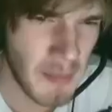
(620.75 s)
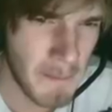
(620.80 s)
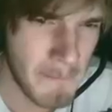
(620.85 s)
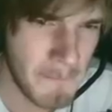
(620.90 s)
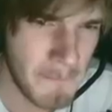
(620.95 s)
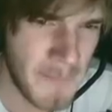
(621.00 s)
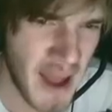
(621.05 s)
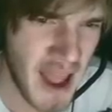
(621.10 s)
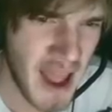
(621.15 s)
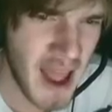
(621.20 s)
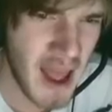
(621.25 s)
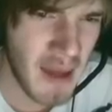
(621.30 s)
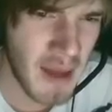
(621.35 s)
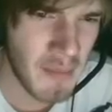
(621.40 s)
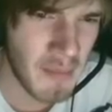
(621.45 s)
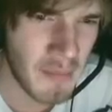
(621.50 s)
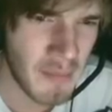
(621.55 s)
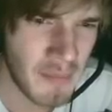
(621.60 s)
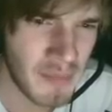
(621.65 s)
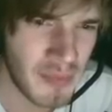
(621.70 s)
BAM!
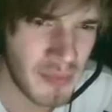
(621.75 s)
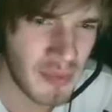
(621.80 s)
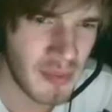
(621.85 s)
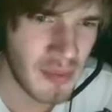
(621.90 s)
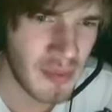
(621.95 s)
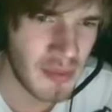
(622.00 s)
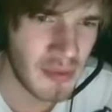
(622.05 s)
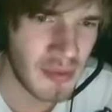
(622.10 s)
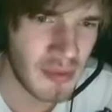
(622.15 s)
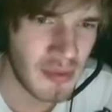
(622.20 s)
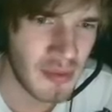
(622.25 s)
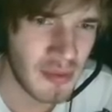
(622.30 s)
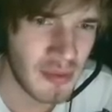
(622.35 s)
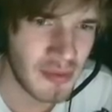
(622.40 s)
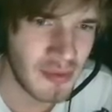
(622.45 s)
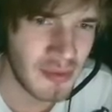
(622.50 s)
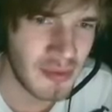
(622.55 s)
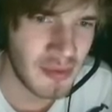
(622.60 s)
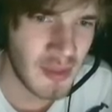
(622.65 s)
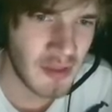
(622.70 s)

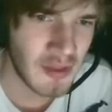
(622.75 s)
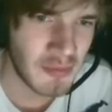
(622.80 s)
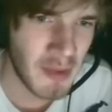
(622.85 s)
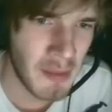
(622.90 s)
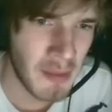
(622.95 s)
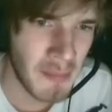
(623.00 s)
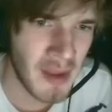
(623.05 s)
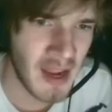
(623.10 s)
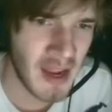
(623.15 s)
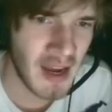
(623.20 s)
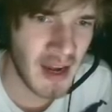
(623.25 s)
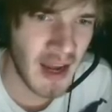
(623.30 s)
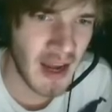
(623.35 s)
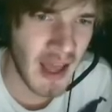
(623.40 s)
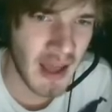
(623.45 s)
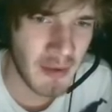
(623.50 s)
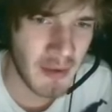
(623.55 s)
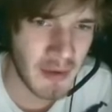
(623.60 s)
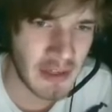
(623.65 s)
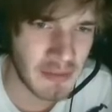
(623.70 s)
That's my main
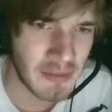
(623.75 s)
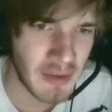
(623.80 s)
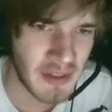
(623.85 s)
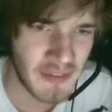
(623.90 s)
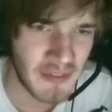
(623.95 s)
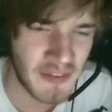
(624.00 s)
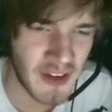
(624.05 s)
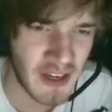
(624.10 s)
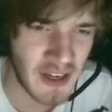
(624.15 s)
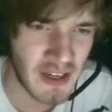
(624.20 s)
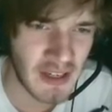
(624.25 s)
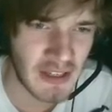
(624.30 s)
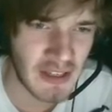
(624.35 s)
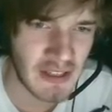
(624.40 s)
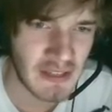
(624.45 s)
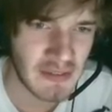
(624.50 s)
language, motherfucker.